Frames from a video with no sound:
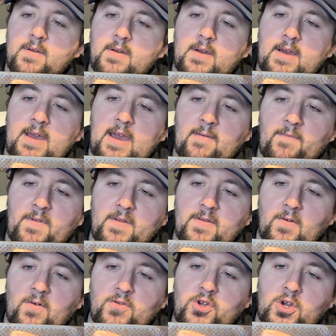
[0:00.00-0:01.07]
I have this
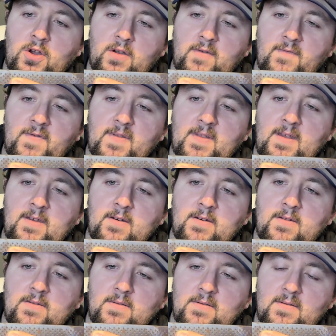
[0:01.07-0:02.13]
whole chunk of steel
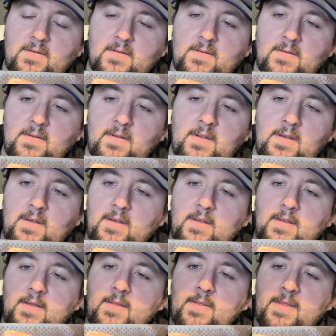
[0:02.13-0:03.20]

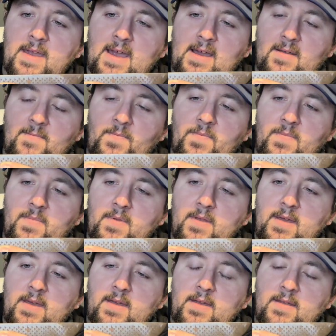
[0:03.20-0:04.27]
that
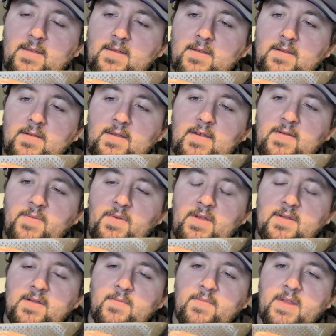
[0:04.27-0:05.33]
gives me
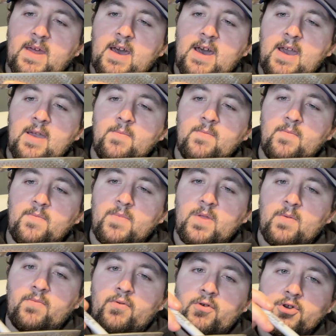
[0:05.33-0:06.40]
some time to
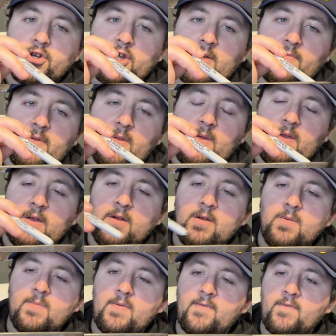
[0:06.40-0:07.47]
push up to here
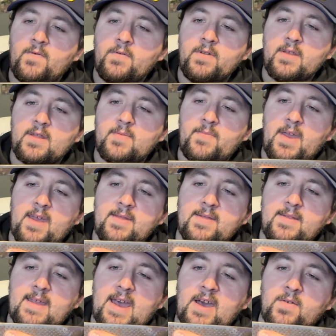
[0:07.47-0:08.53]
before it expands
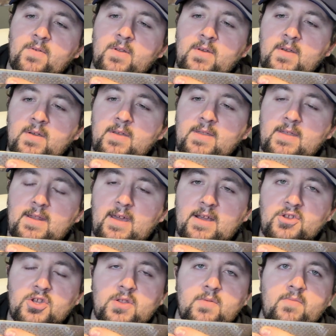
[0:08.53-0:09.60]
down to the
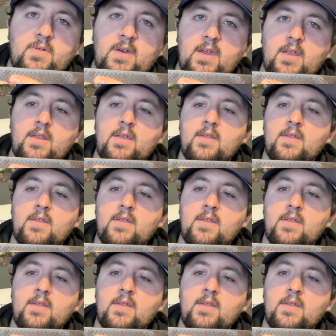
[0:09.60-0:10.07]
edge of the blade.